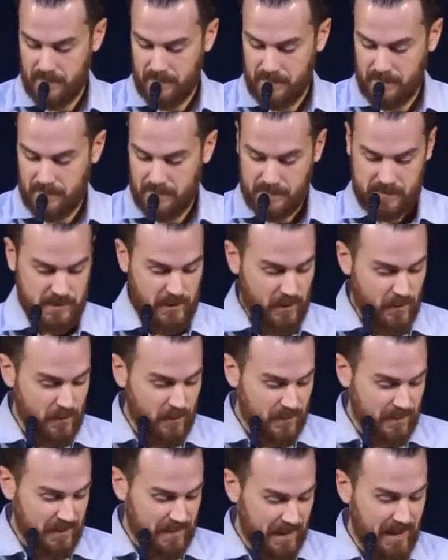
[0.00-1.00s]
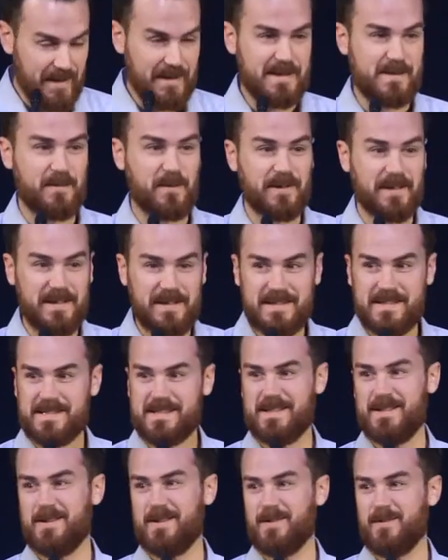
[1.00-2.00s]
So God is
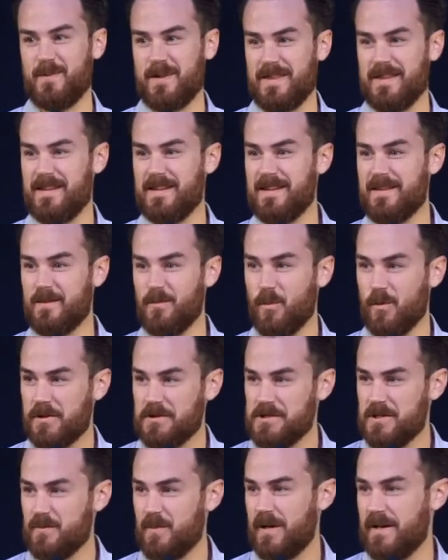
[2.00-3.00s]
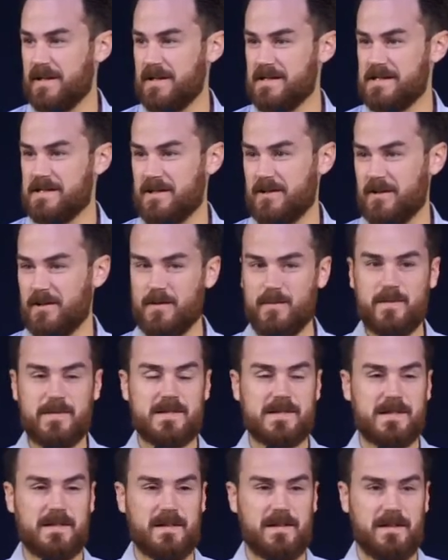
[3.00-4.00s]
pleased with the, the worship on his
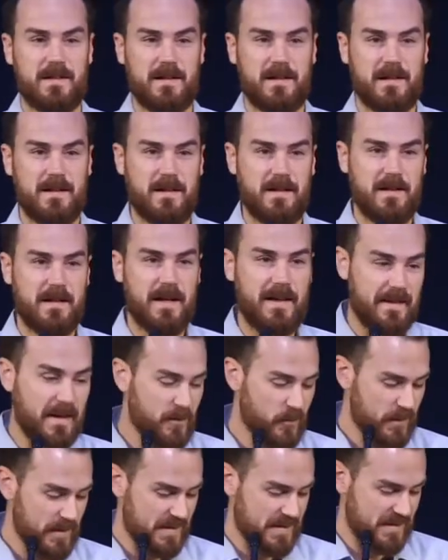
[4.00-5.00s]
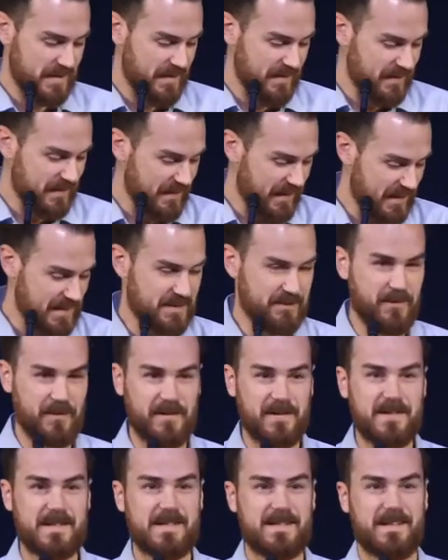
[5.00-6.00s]
terms. And then we see in the next
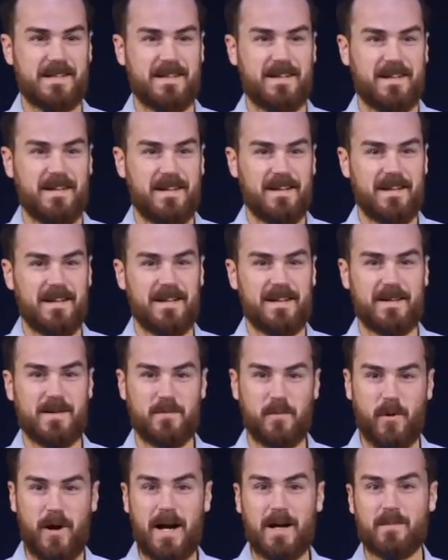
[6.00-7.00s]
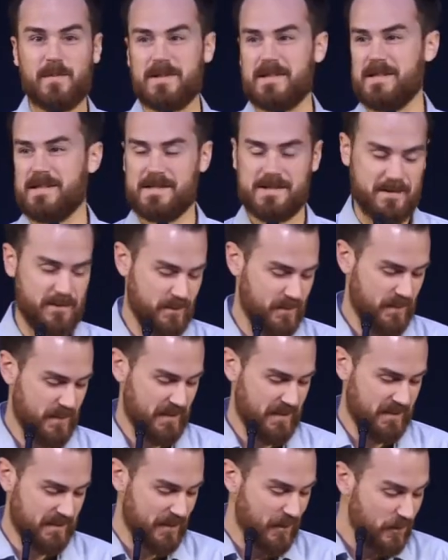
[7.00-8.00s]
verse uh, the pragmatism,
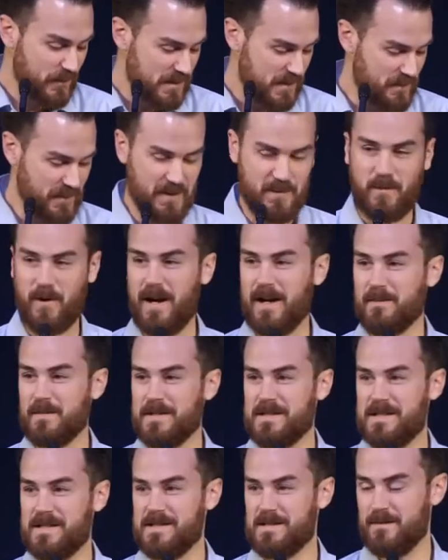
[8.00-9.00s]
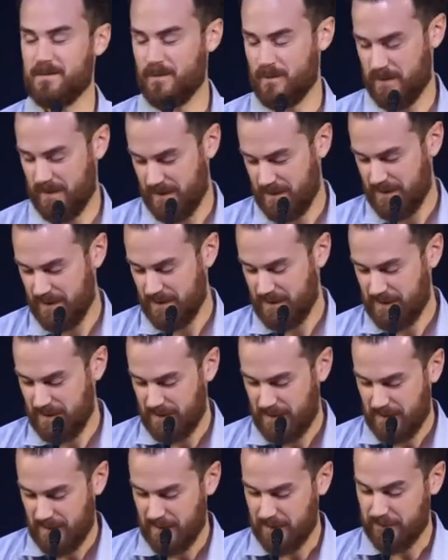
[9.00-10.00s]
the ultimate pragmatism
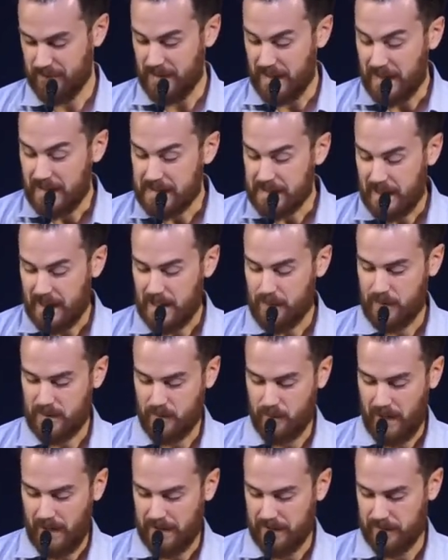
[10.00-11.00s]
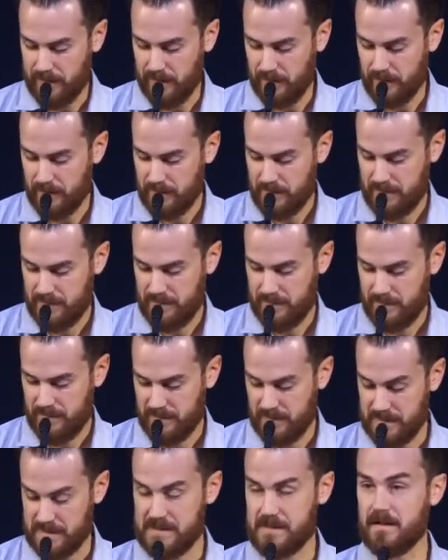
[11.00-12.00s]
of Nadab and Abihu,
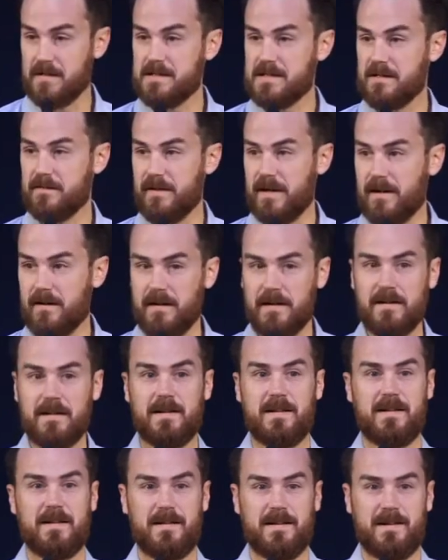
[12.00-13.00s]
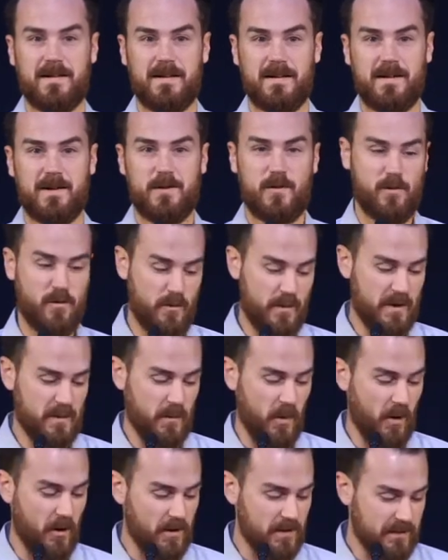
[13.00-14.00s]
the sons of Aaron, who have been
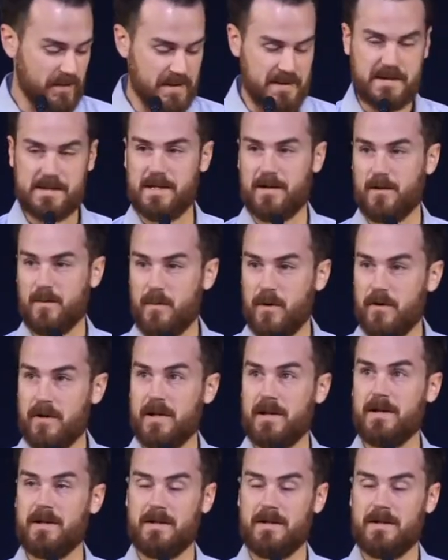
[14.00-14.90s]
part of this ceremony,